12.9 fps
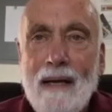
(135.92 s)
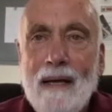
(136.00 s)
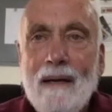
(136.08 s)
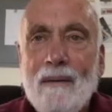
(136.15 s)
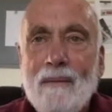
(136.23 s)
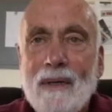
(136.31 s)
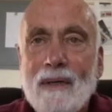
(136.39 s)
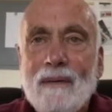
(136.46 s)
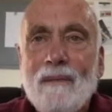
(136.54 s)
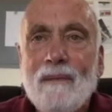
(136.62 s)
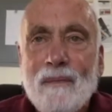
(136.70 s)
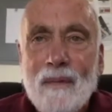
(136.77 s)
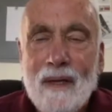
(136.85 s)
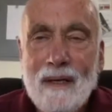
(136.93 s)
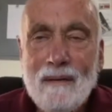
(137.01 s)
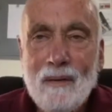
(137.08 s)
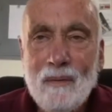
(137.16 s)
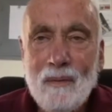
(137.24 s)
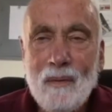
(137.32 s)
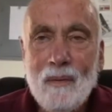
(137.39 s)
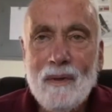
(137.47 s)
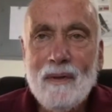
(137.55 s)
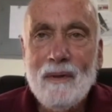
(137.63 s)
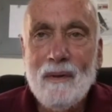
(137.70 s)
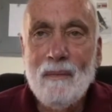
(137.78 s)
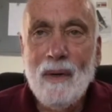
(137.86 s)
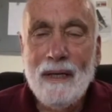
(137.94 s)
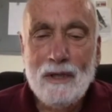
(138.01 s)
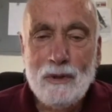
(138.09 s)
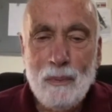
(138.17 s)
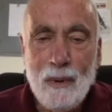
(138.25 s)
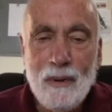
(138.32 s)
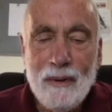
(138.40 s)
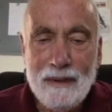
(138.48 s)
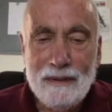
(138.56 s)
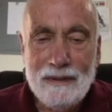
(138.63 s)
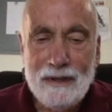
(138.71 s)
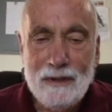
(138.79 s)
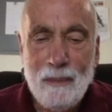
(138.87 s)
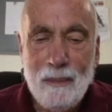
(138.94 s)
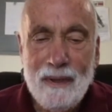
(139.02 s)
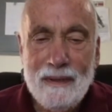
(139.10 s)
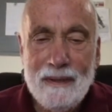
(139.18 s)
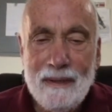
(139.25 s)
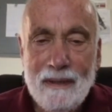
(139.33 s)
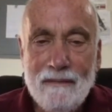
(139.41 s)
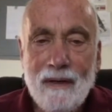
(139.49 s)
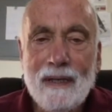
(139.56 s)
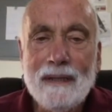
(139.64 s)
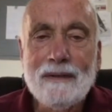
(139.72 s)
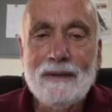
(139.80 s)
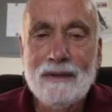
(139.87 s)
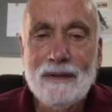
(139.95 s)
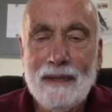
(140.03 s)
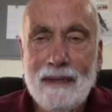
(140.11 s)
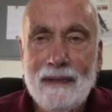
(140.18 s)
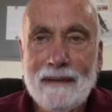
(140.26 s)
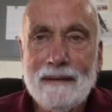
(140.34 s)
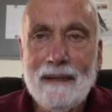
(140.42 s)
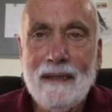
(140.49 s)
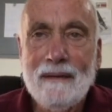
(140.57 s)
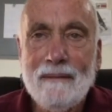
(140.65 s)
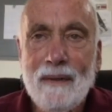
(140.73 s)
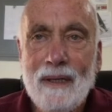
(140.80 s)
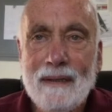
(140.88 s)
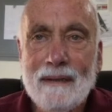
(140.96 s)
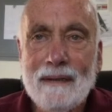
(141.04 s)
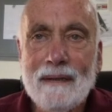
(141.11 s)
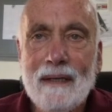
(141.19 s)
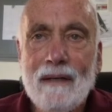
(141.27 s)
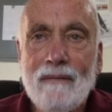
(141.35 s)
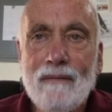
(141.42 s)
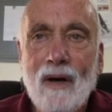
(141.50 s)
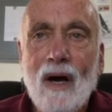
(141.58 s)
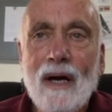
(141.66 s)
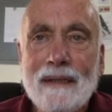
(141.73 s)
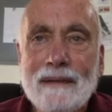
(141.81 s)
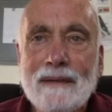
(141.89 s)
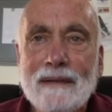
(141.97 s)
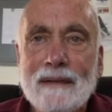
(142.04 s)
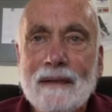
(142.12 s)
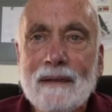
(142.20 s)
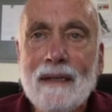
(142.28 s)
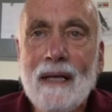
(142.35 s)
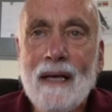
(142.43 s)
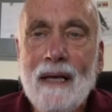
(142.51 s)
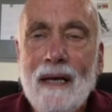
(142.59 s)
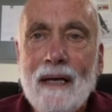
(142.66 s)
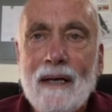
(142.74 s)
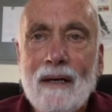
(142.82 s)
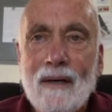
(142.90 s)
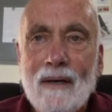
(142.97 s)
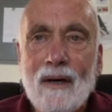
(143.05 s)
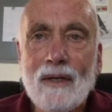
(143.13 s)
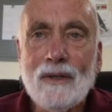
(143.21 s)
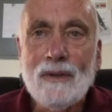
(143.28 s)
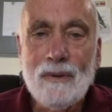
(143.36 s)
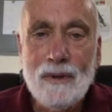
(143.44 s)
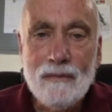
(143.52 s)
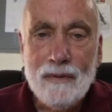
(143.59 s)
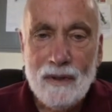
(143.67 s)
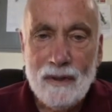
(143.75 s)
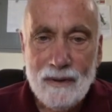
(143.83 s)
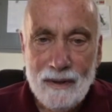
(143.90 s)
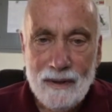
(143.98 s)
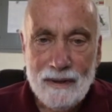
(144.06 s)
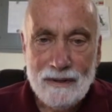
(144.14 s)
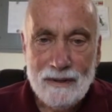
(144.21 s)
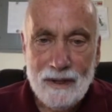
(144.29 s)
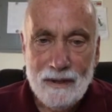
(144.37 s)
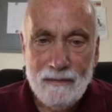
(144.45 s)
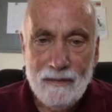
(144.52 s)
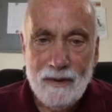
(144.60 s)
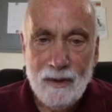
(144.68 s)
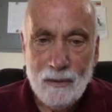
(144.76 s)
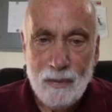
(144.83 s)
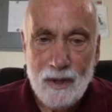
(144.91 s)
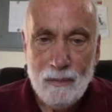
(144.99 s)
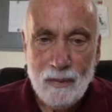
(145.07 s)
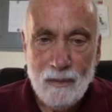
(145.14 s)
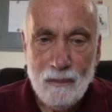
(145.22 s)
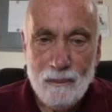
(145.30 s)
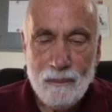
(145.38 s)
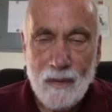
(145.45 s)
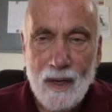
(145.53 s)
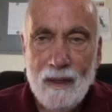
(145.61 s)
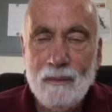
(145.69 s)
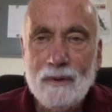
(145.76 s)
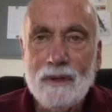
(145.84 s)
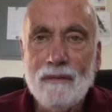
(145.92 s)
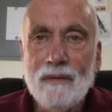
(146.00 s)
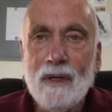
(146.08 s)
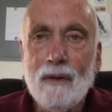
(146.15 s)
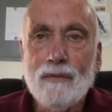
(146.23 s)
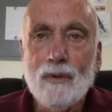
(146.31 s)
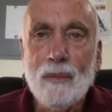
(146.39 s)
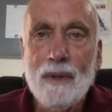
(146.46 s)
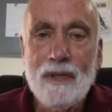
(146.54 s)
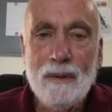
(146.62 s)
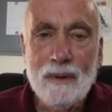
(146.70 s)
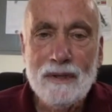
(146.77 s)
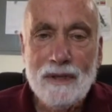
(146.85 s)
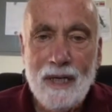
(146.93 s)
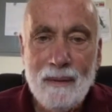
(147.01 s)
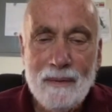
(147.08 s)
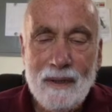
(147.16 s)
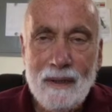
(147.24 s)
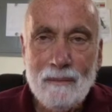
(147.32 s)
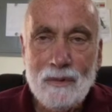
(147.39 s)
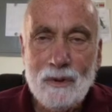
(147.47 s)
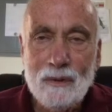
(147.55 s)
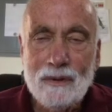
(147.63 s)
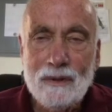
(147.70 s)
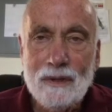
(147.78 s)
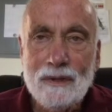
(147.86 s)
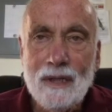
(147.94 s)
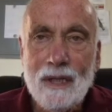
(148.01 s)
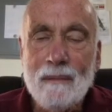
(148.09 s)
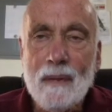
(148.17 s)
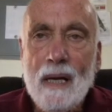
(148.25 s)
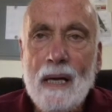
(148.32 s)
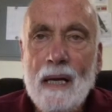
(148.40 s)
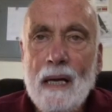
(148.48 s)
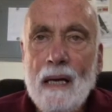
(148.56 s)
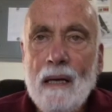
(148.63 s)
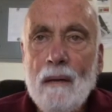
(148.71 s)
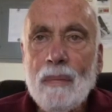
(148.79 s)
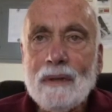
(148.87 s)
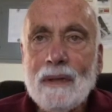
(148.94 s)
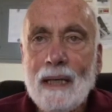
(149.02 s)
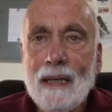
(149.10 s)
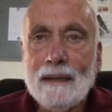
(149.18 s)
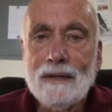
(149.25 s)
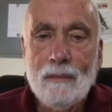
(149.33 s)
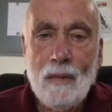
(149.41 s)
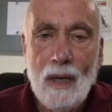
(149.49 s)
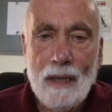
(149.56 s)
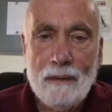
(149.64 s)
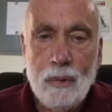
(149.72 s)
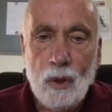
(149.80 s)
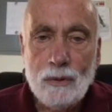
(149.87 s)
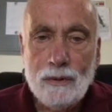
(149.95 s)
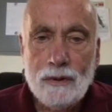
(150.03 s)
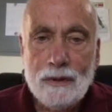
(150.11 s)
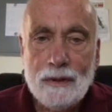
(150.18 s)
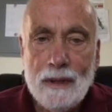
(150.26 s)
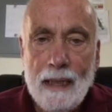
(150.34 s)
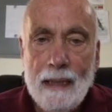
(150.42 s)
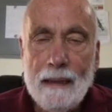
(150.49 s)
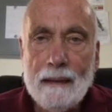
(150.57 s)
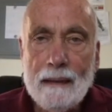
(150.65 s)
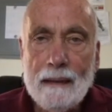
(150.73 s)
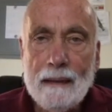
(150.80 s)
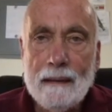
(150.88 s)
Well, my experience has been that advice and advise are 2 difficult things to give young people. It was difficult for me to accept, and I'm sure it's the same. But I had some guideposts, and